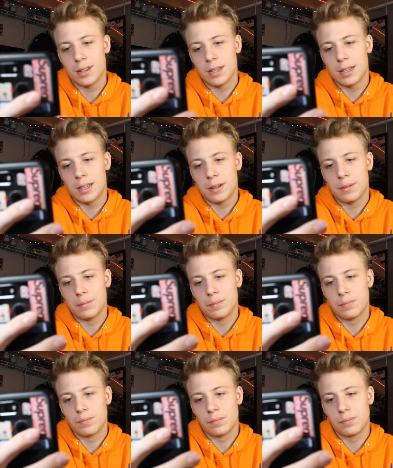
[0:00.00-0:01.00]

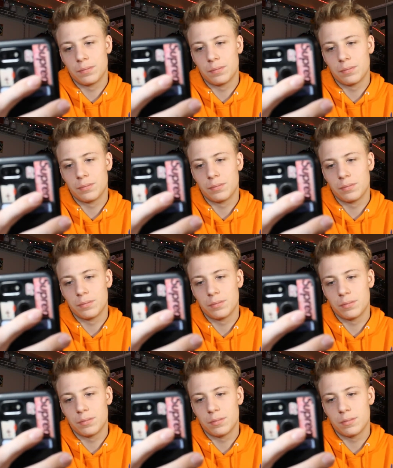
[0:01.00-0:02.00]

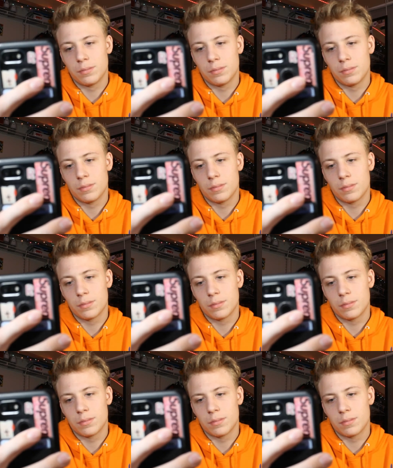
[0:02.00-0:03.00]

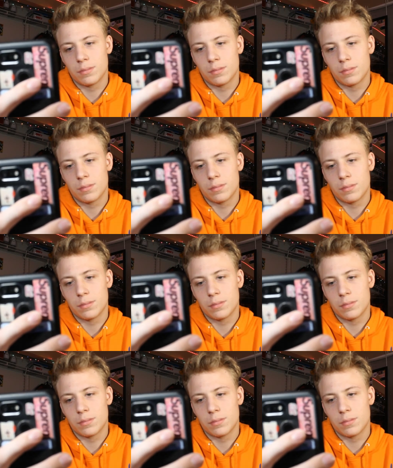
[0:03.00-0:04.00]

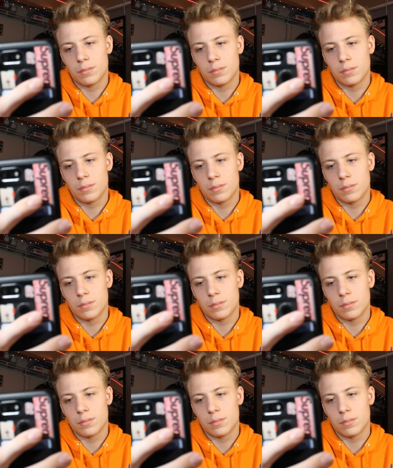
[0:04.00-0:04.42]
Nobody speaks.